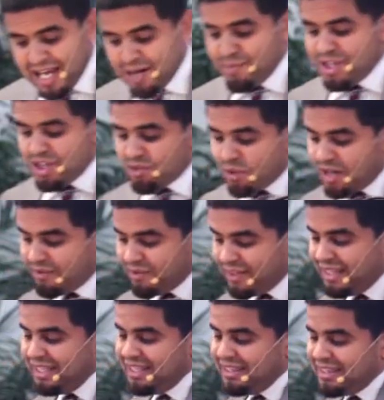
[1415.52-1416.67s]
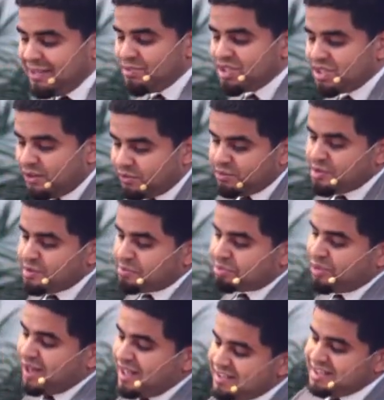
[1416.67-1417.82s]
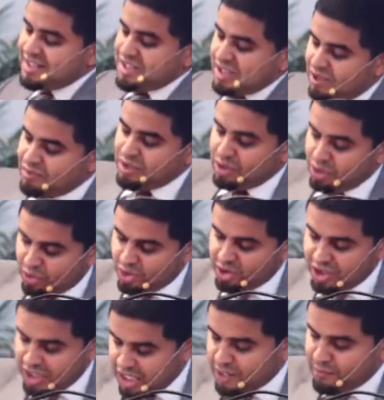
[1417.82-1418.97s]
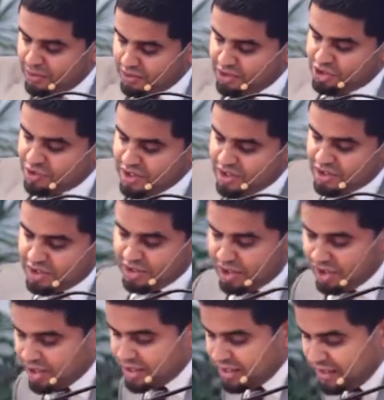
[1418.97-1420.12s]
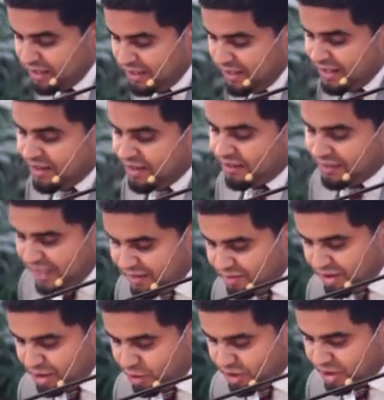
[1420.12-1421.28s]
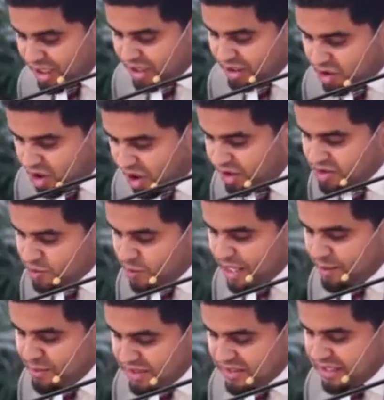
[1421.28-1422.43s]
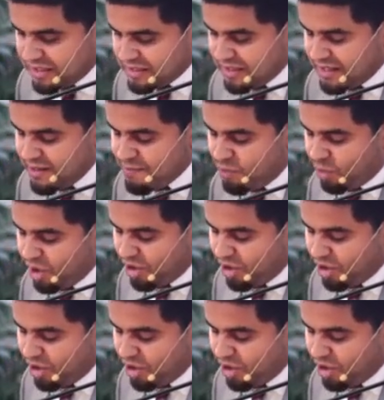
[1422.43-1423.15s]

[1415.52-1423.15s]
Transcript: Adam and his wife hid themselves from the presence of the Lord God among the trees of the garden. Then the Lord God called to Adam and said to him,